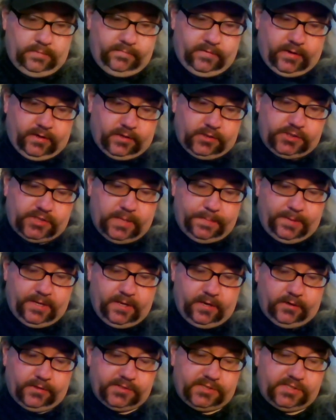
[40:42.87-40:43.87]
Got a JP
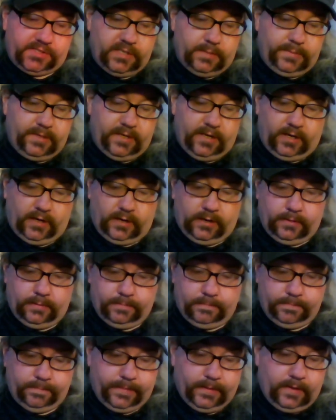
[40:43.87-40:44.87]
Arencibia,
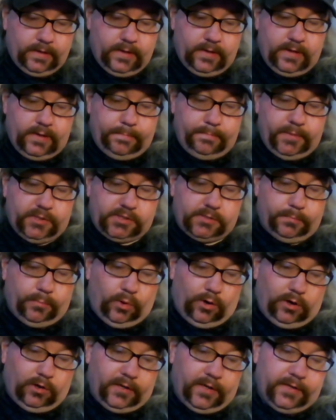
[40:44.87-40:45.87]
Mitch
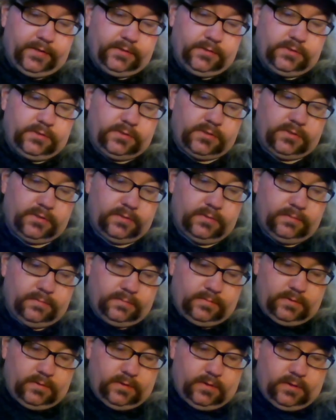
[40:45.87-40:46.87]
Moreland,
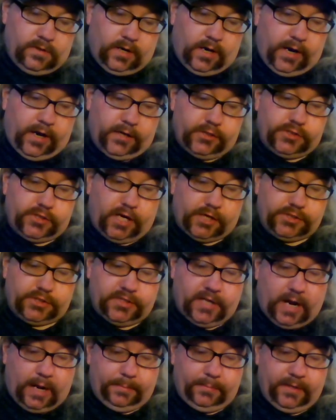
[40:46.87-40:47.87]
uh, Josh
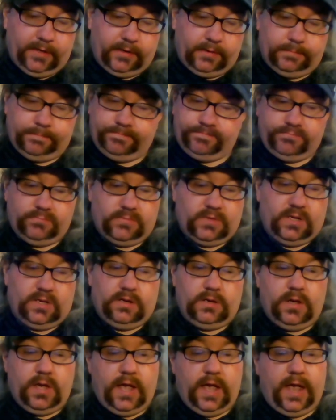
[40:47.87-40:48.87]
Tomlin,
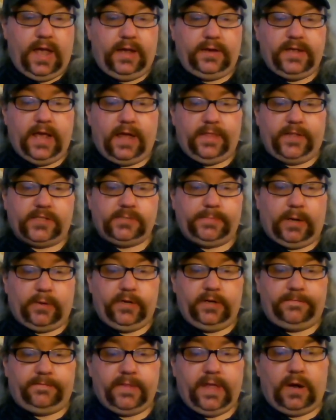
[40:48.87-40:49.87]
and yeah, that's about
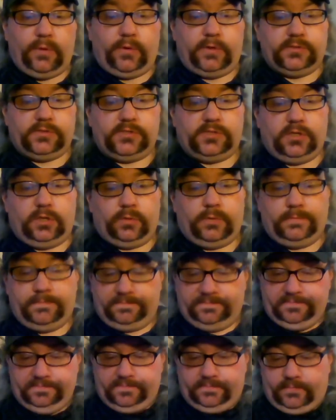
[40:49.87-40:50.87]
it for that one. So
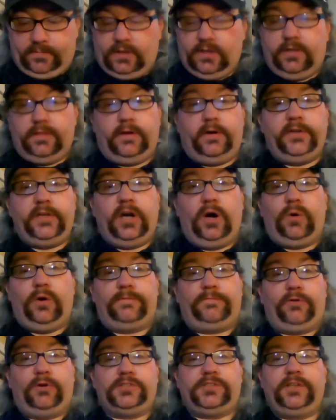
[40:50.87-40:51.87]
there you go.
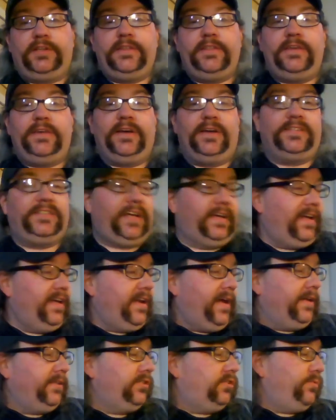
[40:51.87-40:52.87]
Unfortunately, the uh,
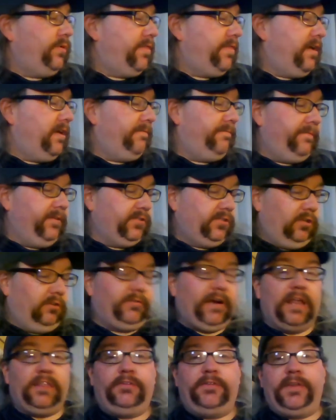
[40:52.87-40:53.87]
decade ends with a fizzle
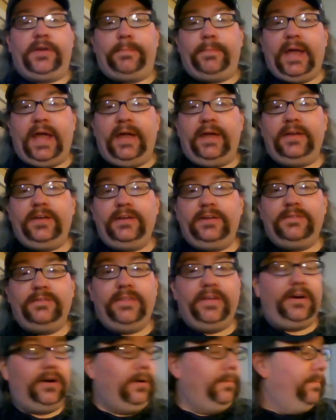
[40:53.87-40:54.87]
rather than a bang
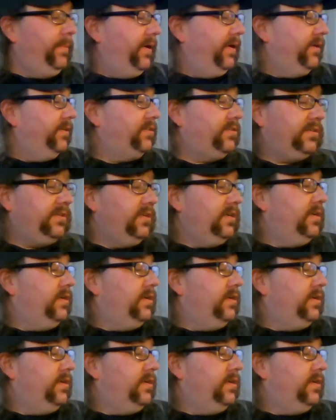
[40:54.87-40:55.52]
there, but